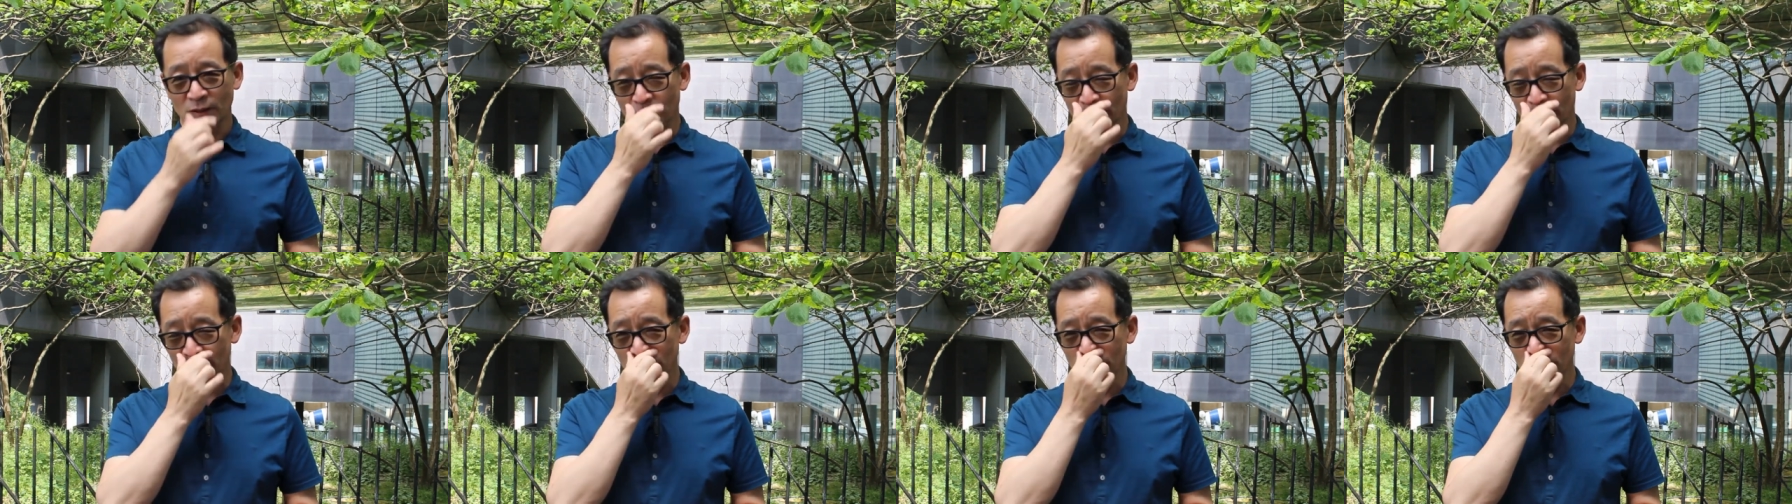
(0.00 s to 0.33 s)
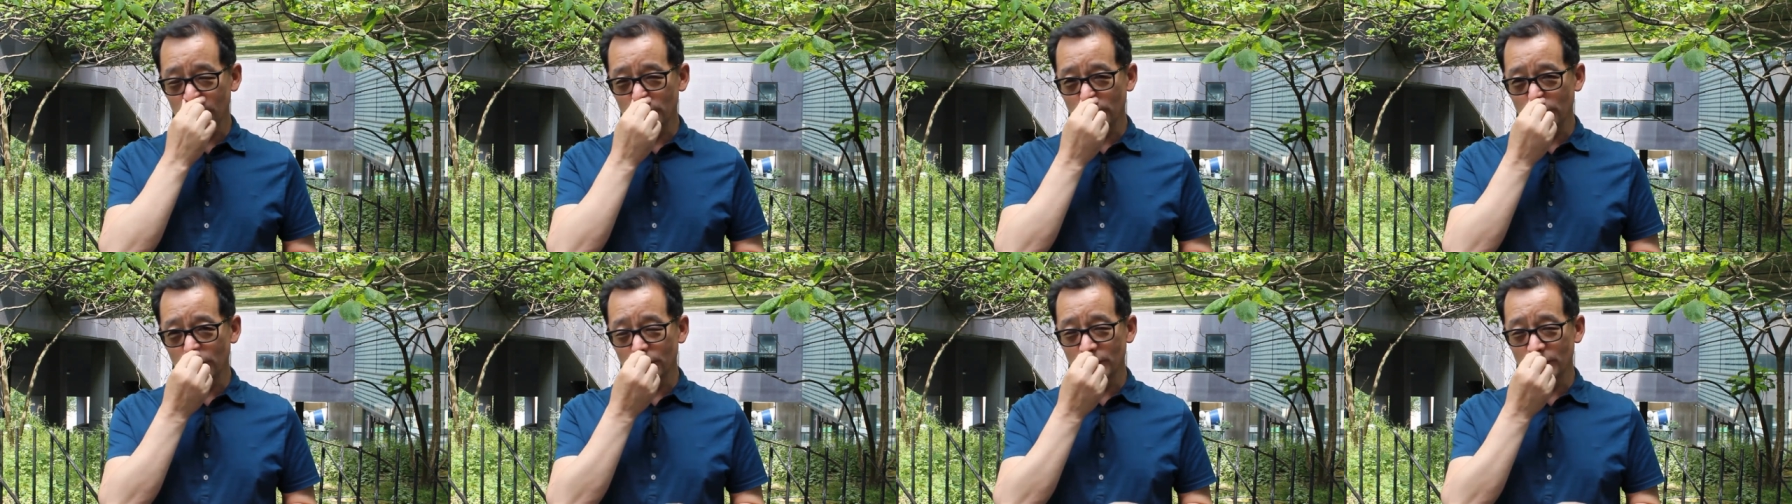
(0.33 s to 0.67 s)

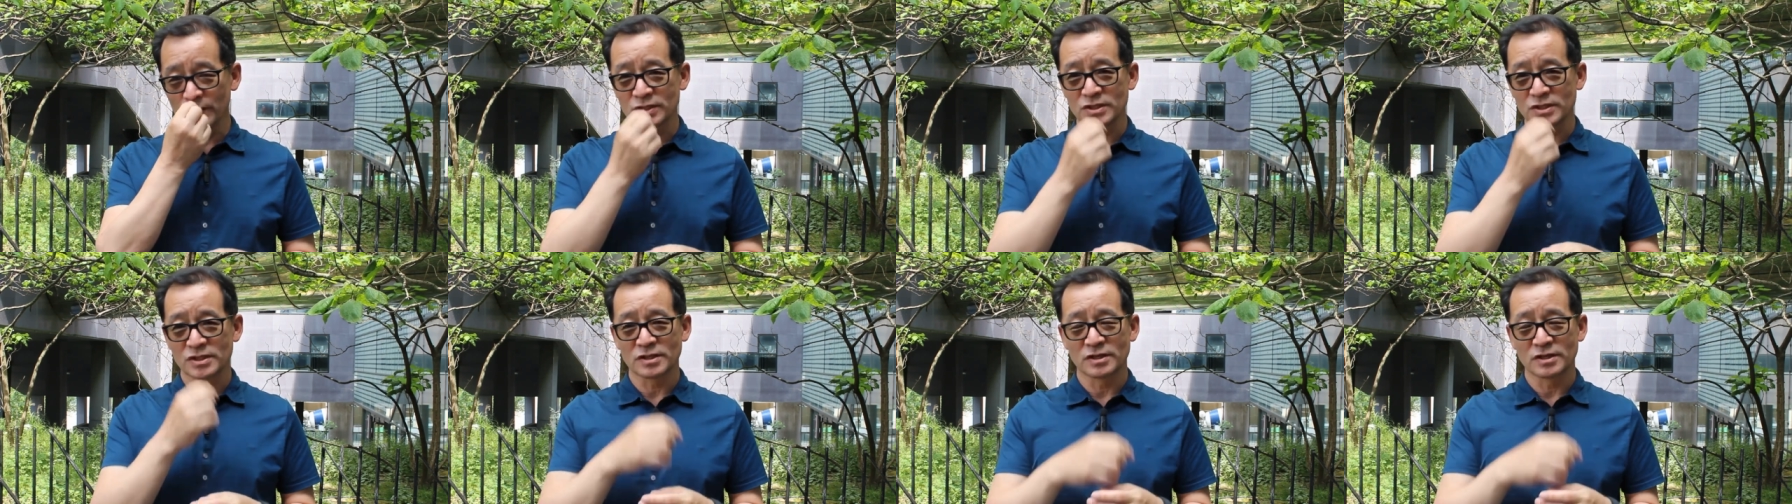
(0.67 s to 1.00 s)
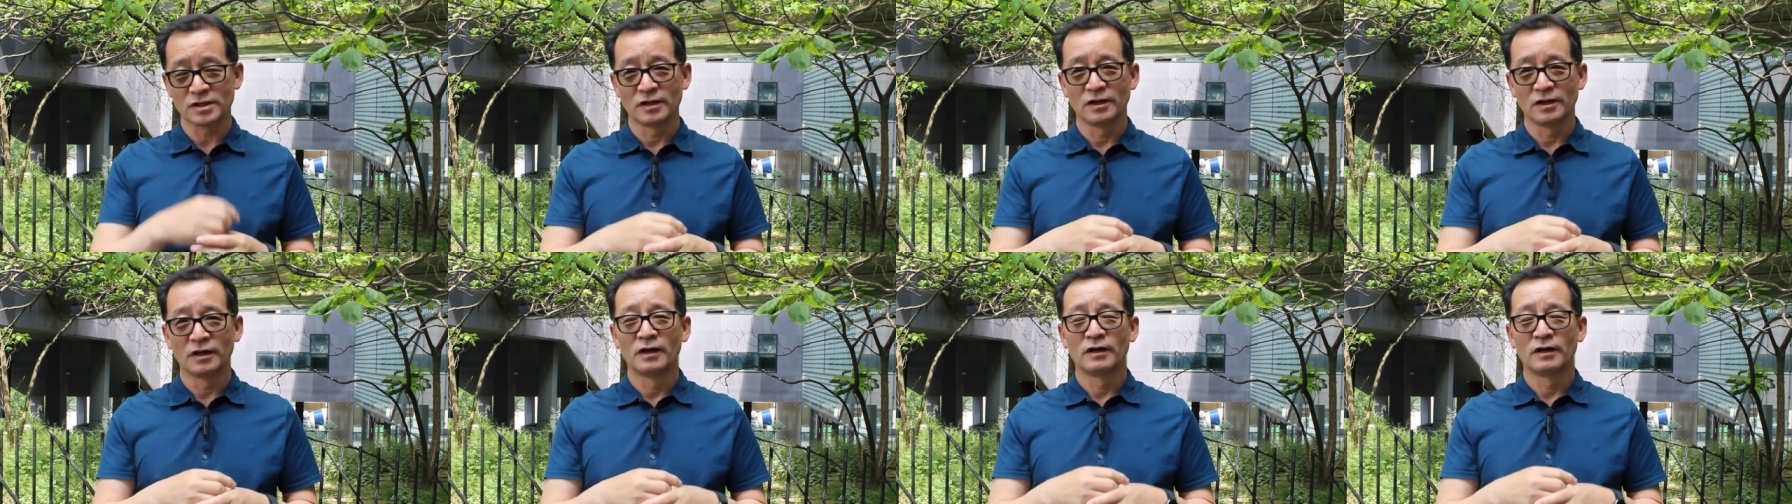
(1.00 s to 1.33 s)
who is
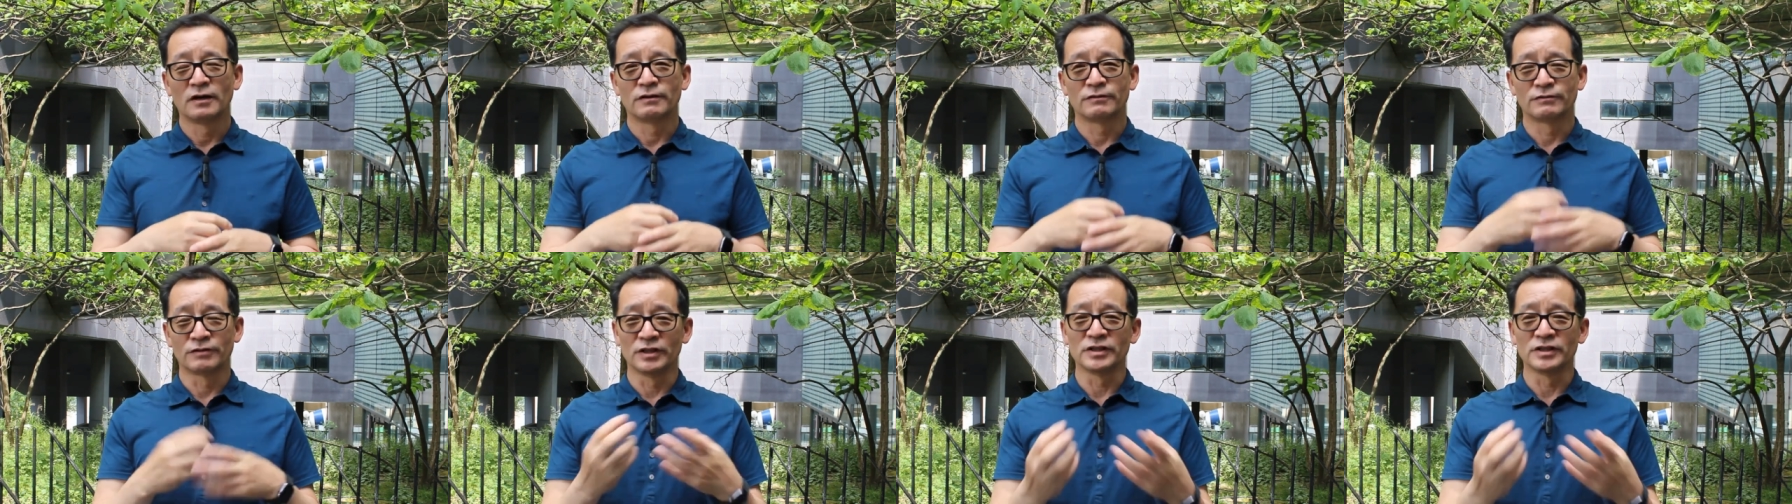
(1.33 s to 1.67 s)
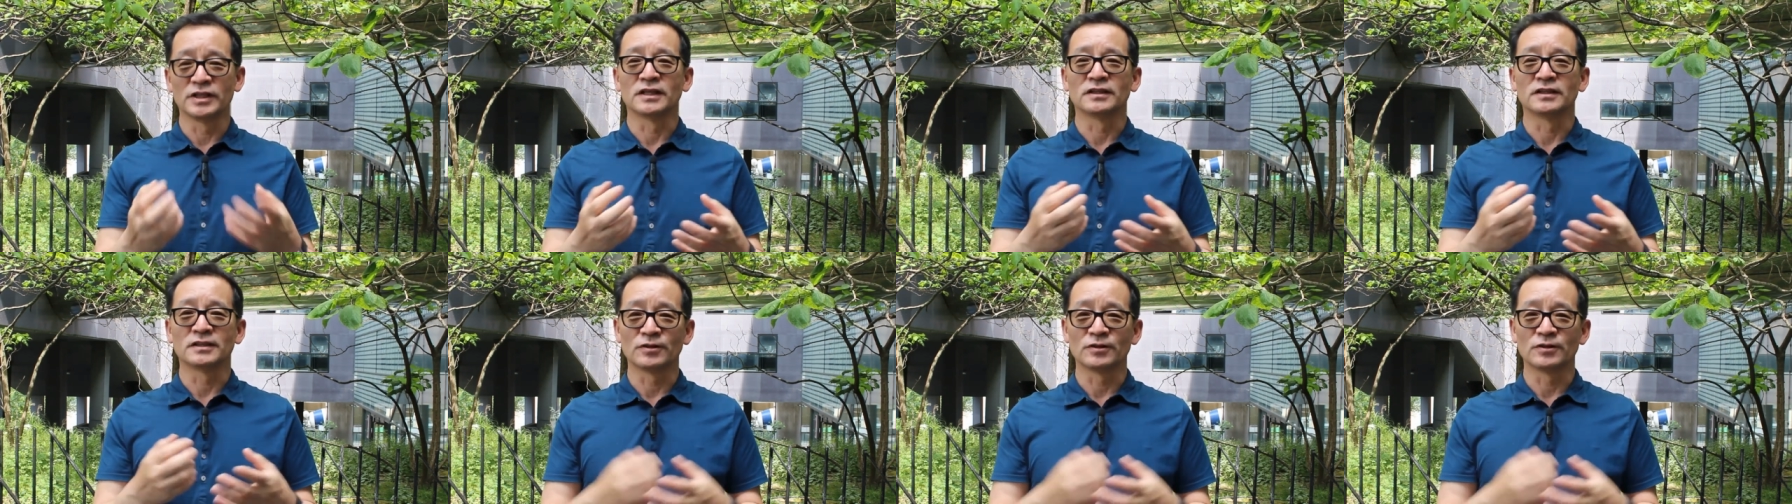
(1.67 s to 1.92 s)
running?